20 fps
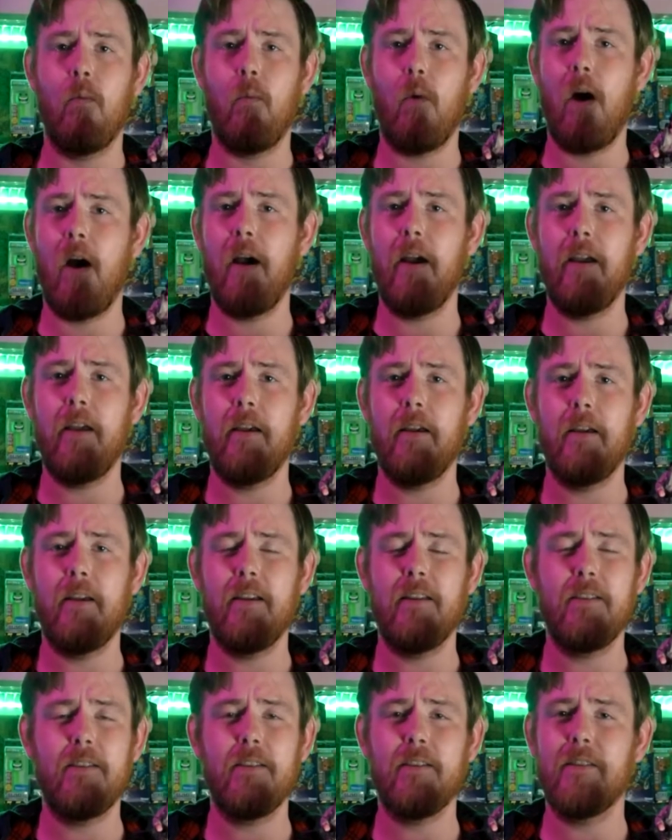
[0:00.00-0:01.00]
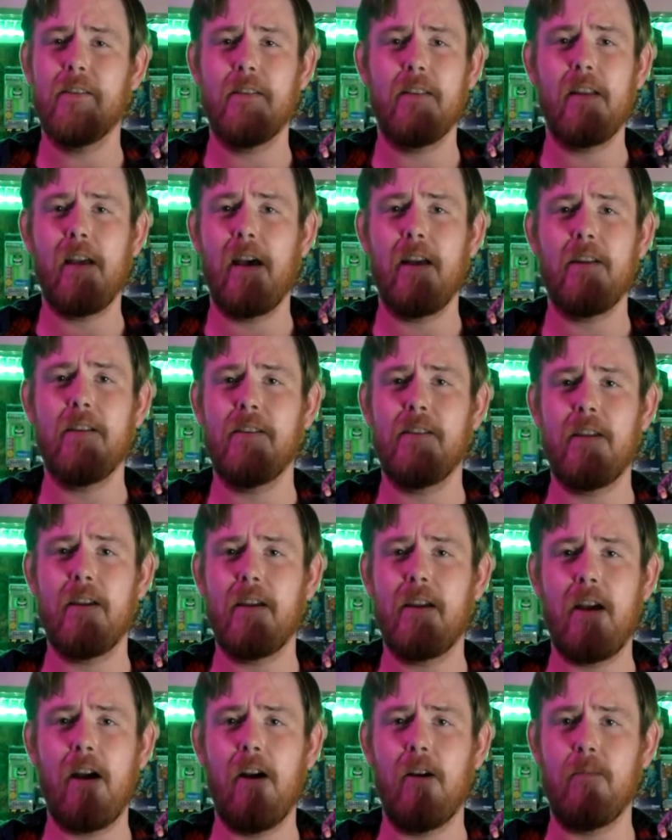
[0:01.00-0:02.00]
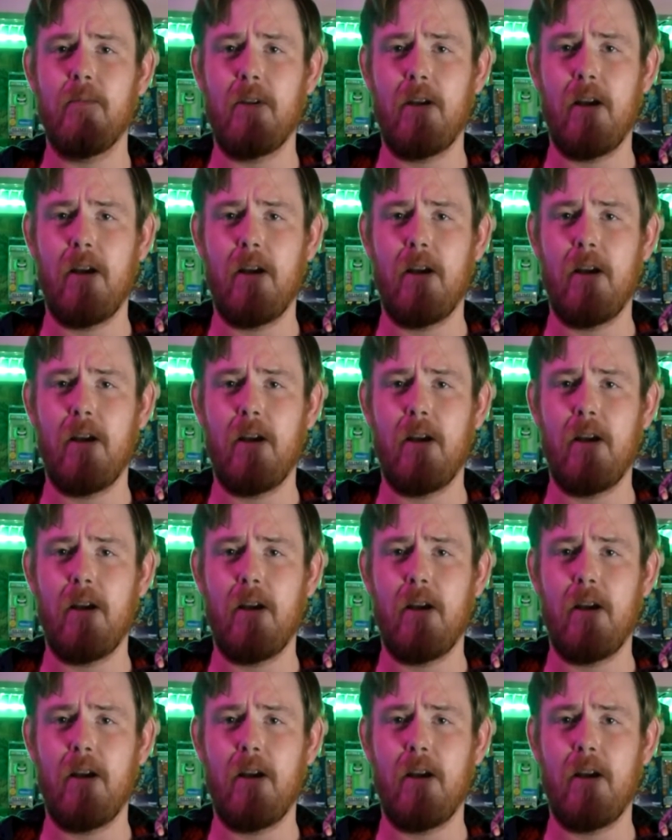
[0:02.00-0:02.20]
Why isn't that a sitcom